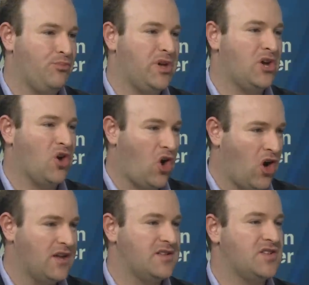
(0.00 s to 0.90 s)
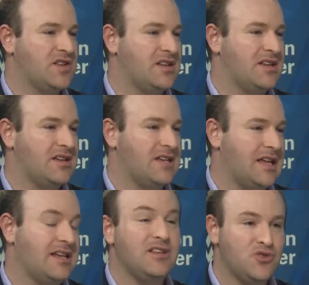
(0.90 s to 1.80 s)
because
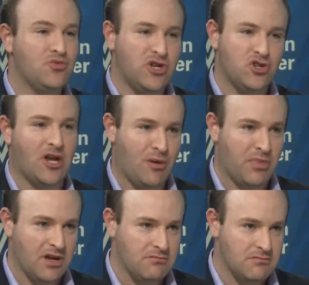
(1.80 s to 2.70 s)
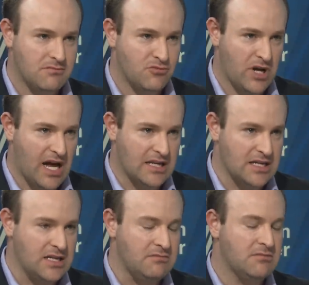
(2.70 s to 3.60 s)
it is reshaping
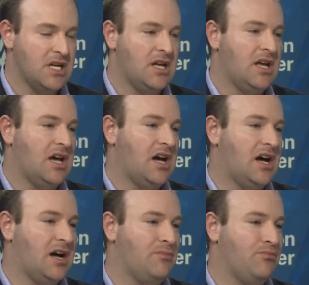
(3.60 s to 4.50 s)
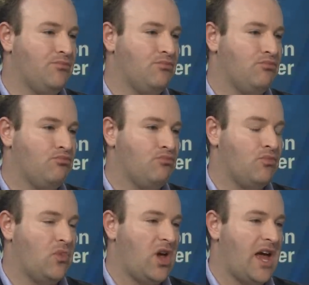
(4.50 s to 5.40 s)
reality um,
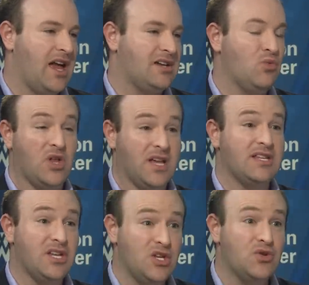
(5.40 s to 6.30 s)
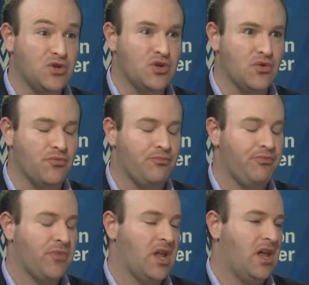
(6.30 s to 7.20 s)
and it will continue to.
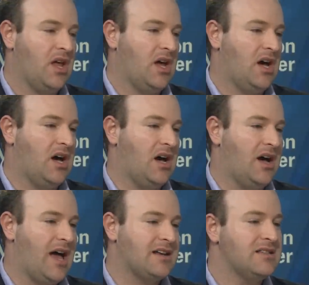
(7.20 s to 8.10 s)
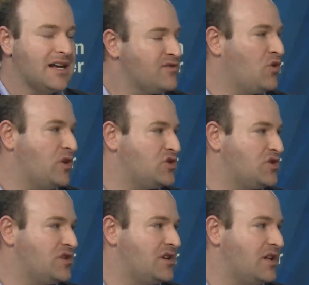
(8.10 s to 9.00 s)
Uh, and a lot of the
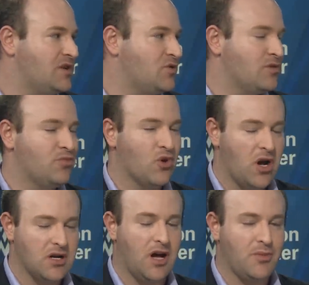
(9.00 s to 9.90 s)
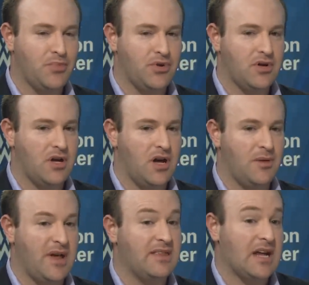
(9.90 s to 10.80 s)
questions that Eleonore brought up
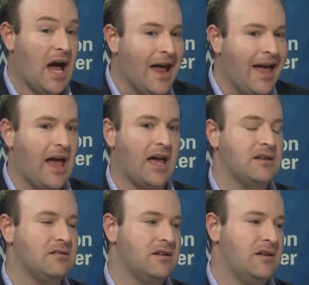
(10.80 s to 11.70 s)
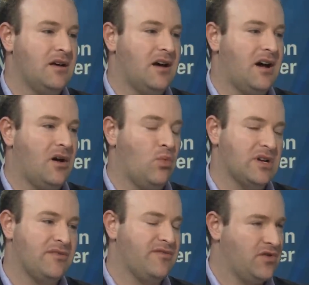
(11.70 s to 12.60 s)
um, and that I had uh,
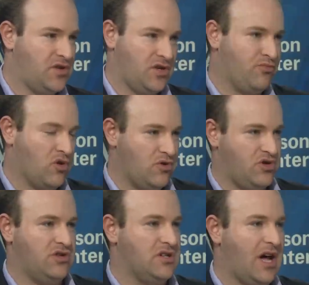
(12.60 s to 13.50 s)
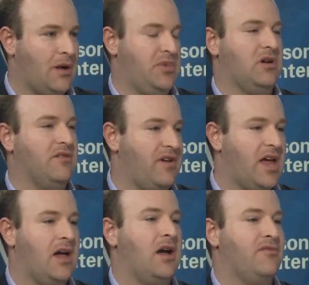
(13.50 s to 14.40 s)
when I first approached the topic of
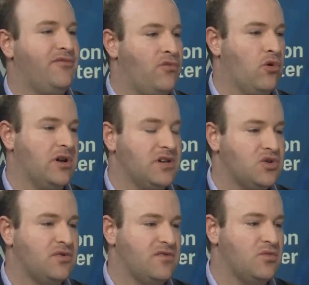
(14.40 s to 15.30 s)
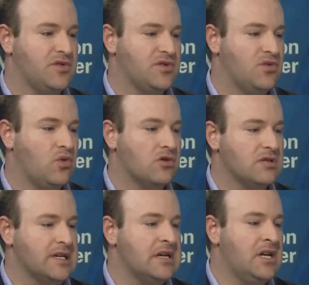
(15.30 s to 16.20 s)
AI for an issue of the Wilson
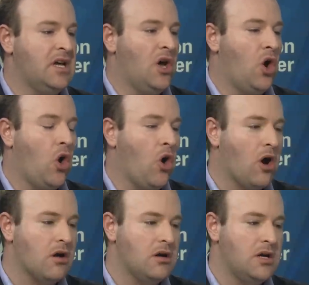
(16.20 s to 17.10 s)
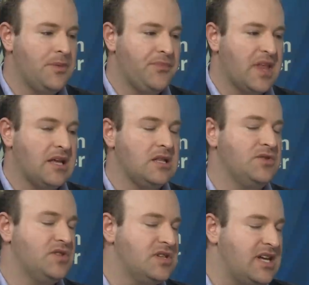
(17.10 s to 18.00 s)
Quarterly are
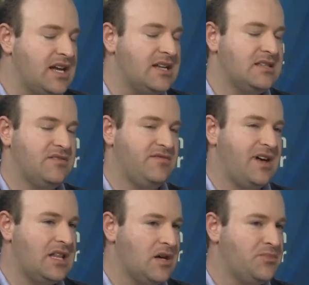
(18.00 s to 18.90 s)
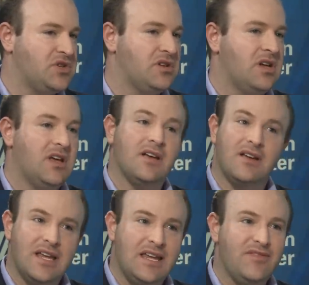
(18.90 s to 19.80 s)
elucidated, developed,
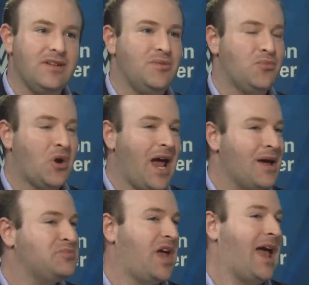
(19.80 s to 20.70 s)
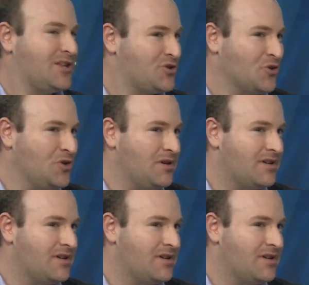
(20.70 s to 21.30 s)
even perhaps answered.